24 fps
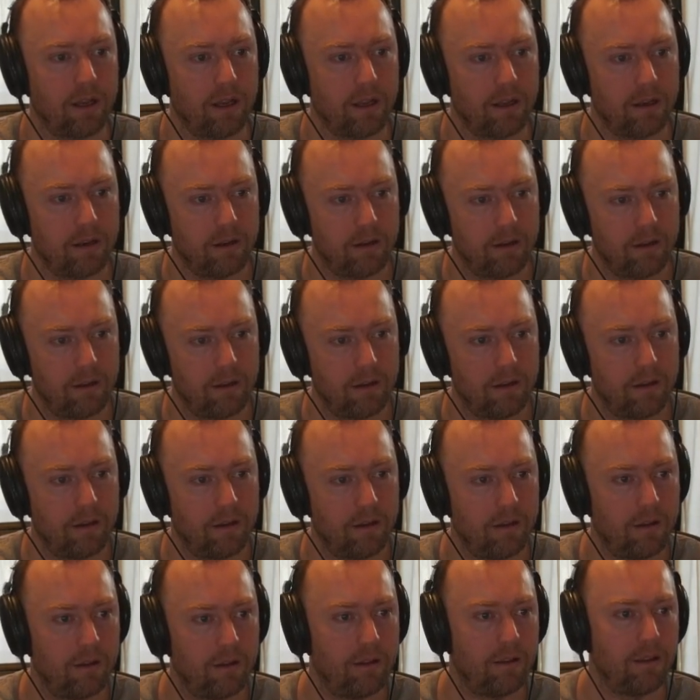it,
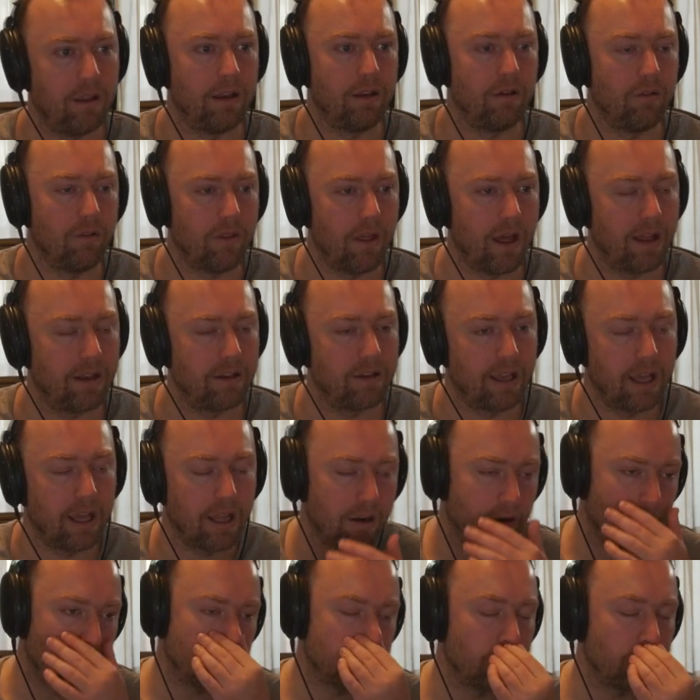then do that to get it all.